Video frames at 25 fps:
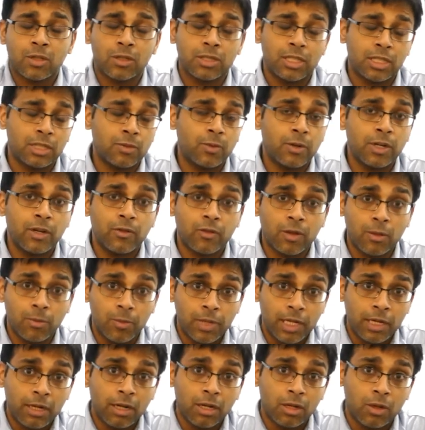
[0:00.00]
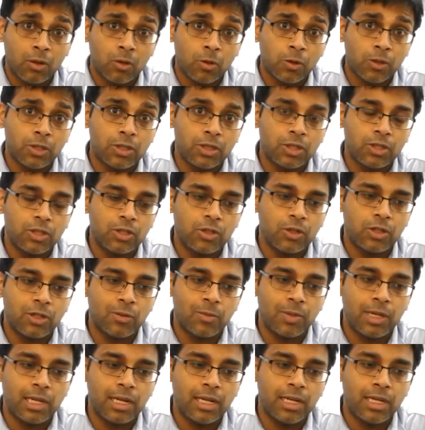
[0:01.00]
or just when you've completed a course, you're
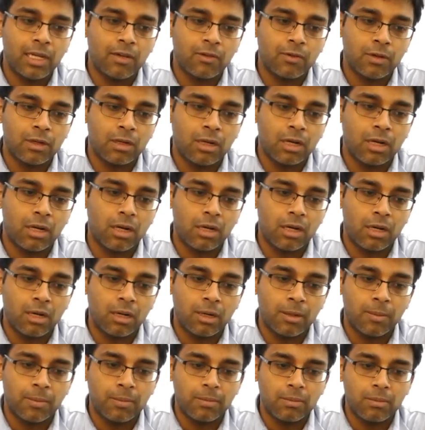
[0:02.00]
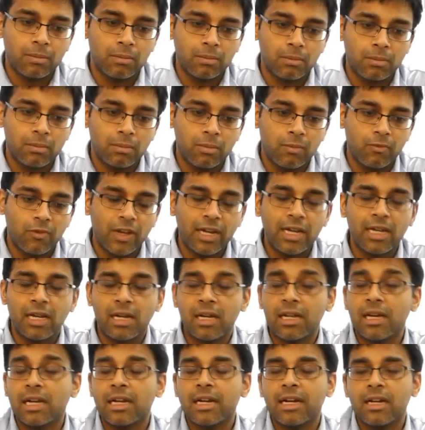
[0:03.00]
typically given a very
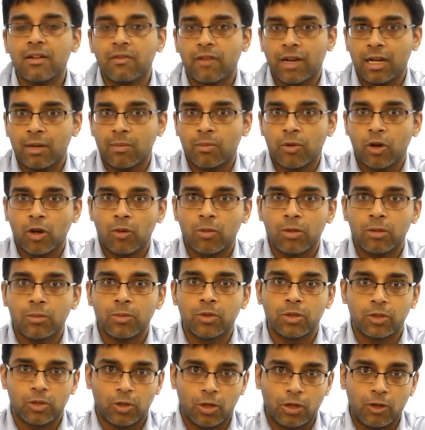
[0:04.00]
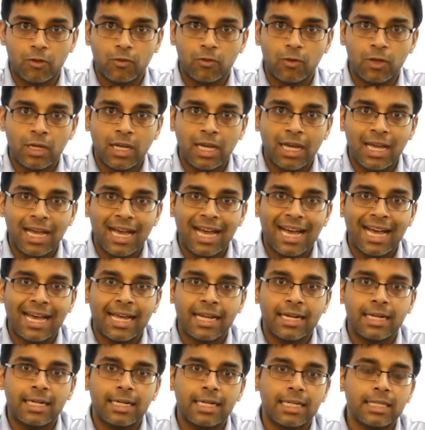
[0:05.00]
clearly defined problem to solve.
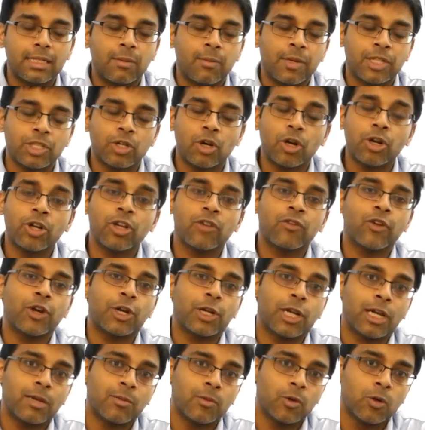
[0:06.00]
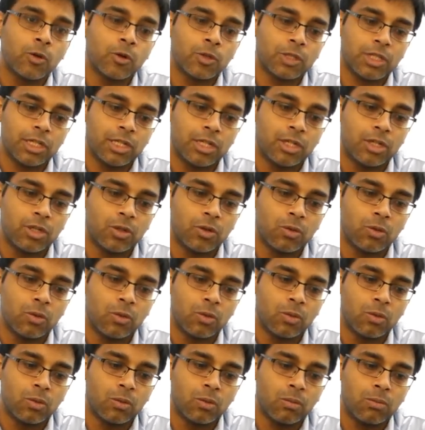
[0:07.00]
And the majority of your time goes
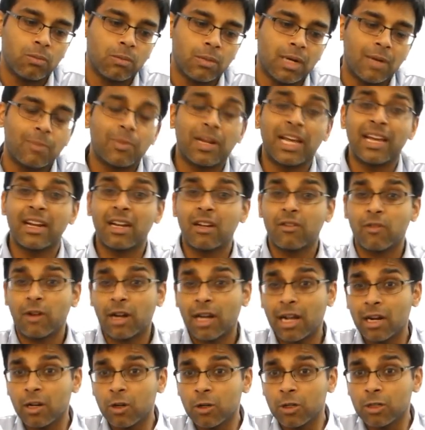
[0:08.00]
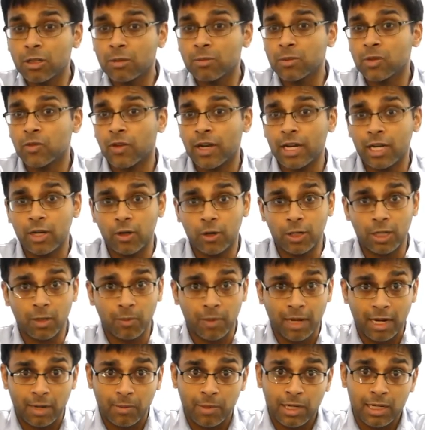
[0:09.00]
into applying different algorithms, fine-tuning the
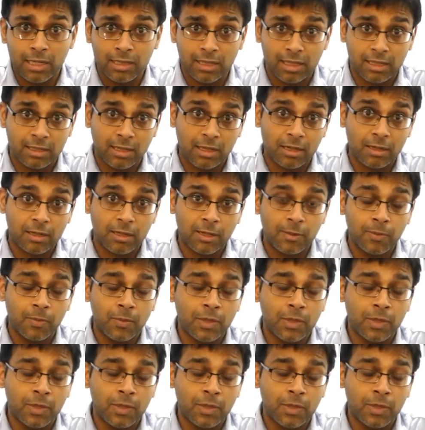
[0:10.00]
parameters, etc.